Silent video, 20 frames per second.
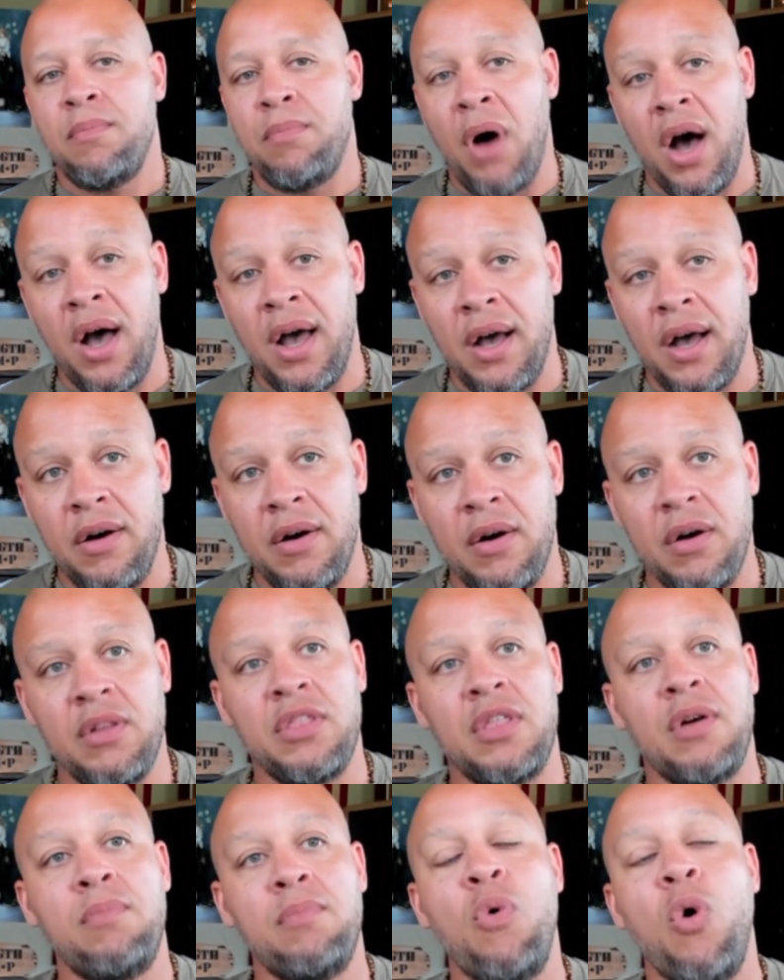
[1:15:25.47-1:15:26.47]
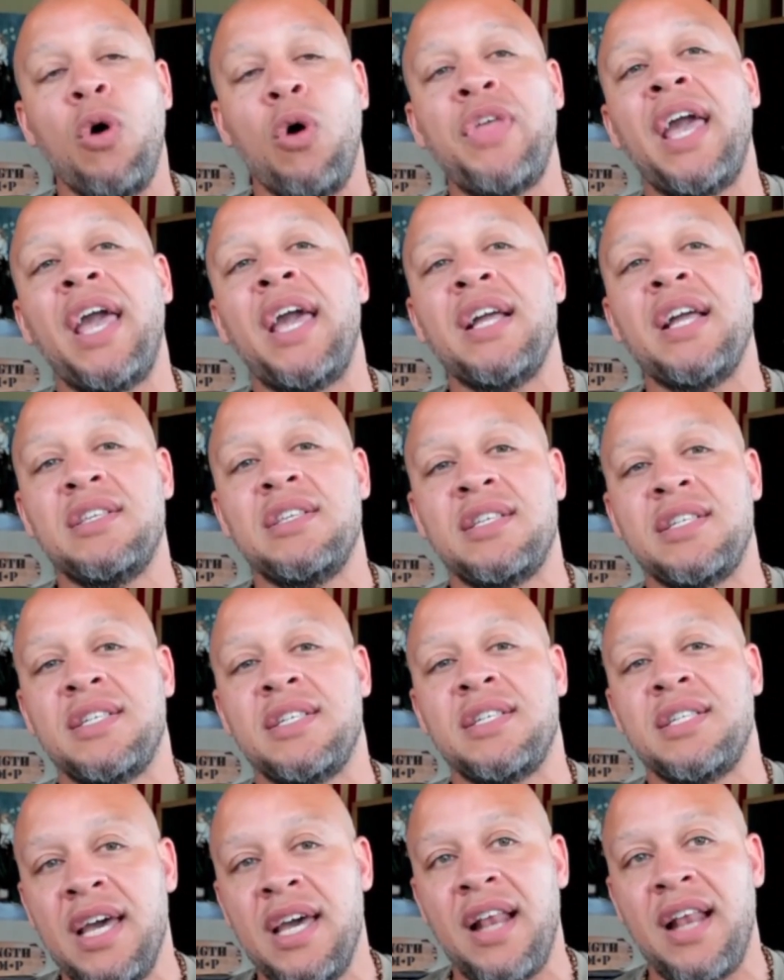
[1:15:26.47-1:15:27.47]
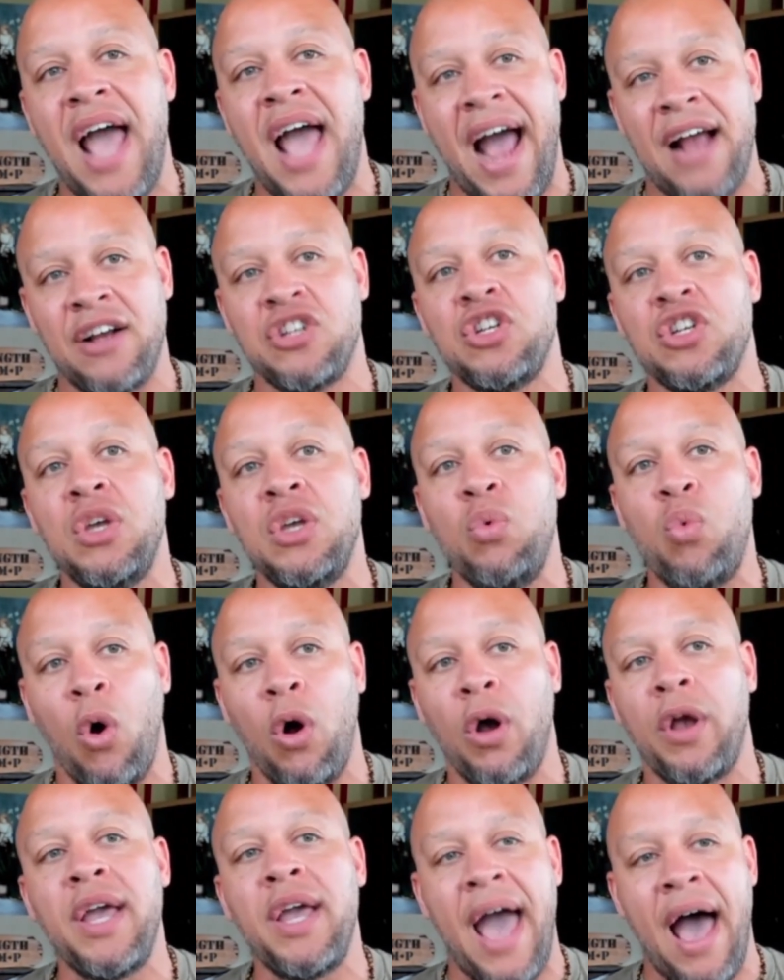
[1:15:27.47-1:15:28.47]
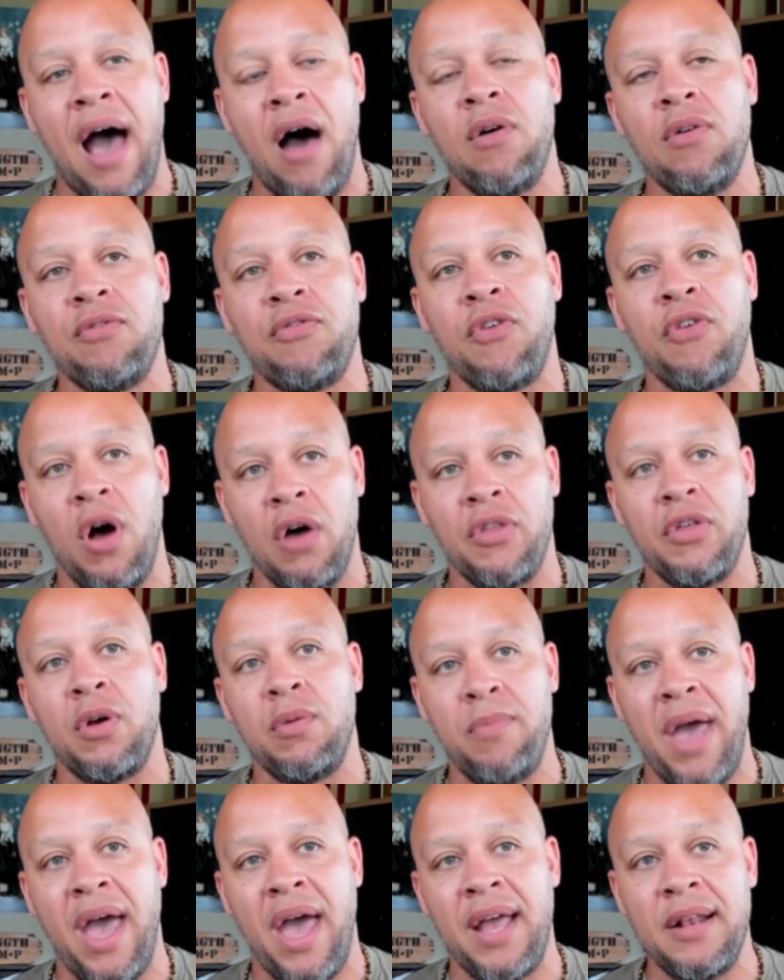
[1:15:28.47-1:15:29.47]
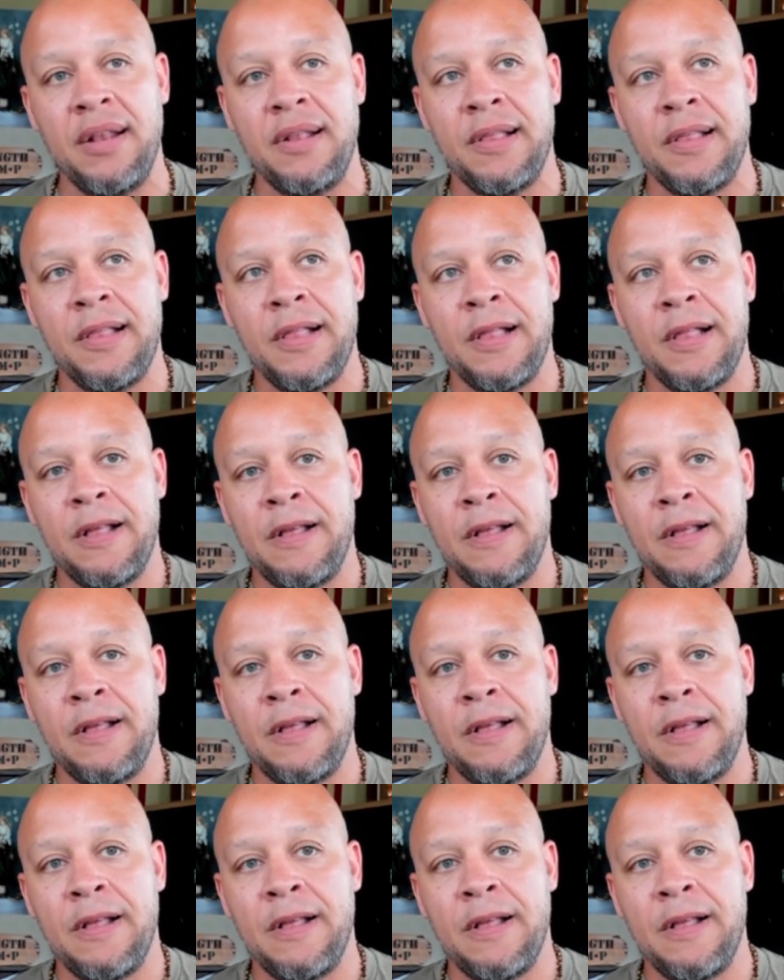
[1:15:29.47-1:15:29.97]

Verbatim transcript: But the more they can see it actually working out for other men,